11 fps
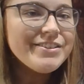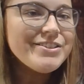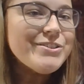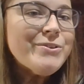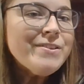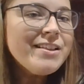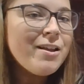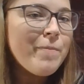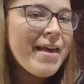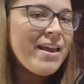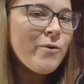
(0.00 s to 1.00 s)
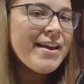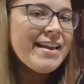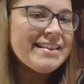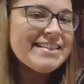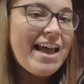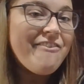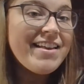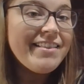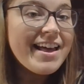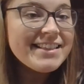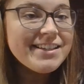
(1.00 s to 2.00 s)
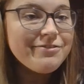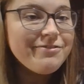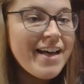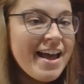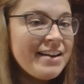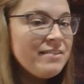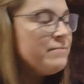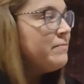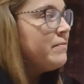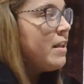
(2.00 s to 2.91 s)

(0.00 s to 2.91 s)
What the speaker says: Two little penguins having lots of fun.